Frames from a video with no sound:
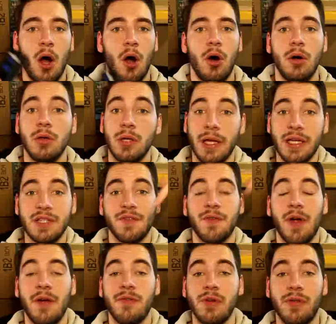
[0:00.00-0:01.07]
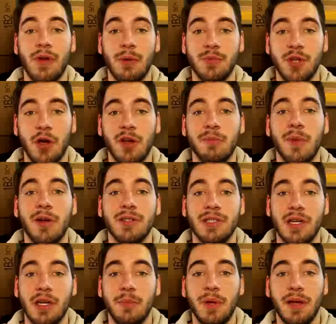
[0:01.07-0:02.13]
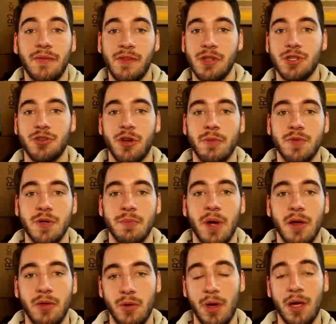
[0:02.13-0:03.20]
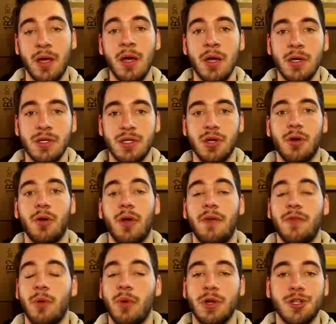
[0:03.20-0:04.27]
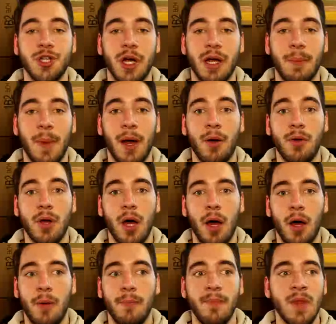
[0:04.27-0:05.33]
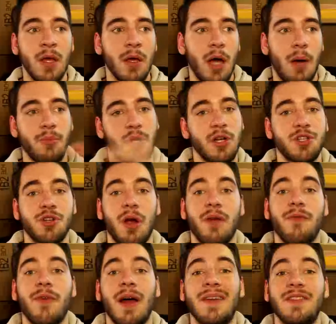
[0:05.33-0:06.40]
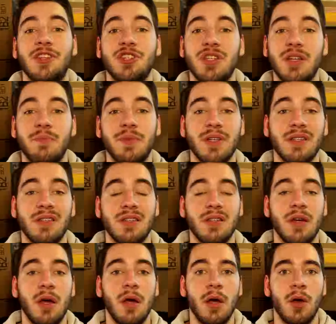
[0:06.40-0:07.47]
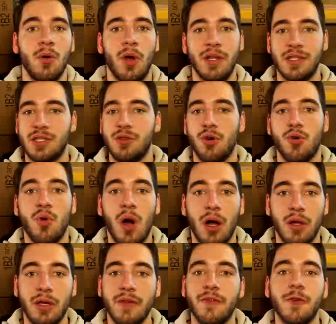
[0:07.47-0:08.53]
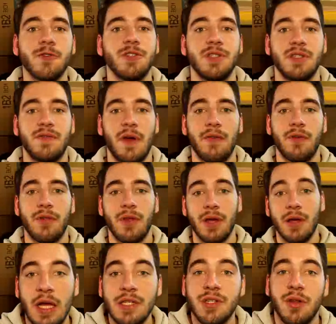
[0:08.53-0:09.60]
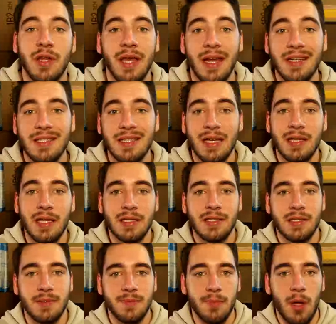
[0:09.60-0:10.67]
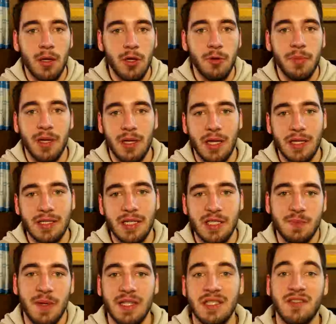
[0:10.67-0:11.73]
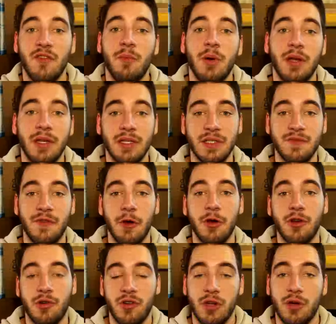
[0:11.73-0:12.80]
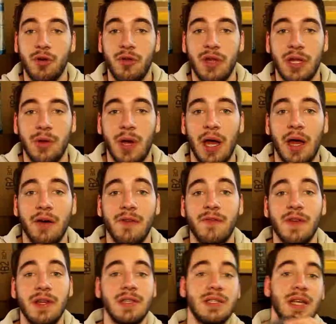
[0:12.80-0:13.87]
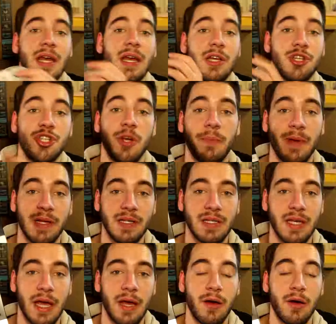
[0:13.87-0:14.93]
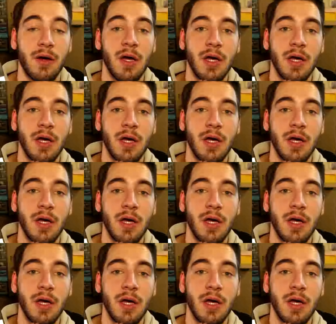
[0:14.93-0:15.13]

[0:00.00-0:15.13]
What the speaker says: All links for everything I'm talking about is going to be in the description, by the way. So if you want to check them out, I'm going to try and find the cheapest and still quality versions of everything. So the next thing that's a little bit less expensive, but it is very critical that you have, is a shipping scale.